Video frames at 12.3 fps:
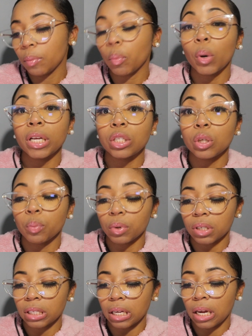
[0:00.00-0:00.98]

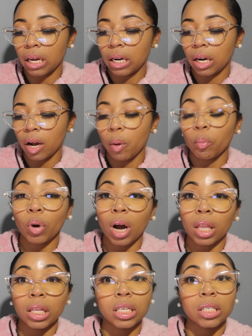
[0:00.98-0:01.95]
0.2%
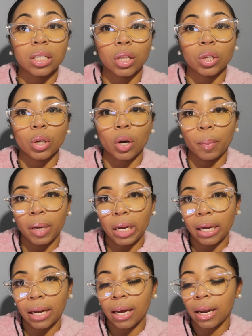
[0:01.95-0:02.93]
broadly Southern
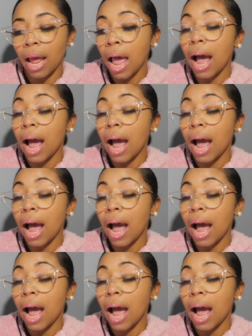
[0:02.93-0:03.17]
European.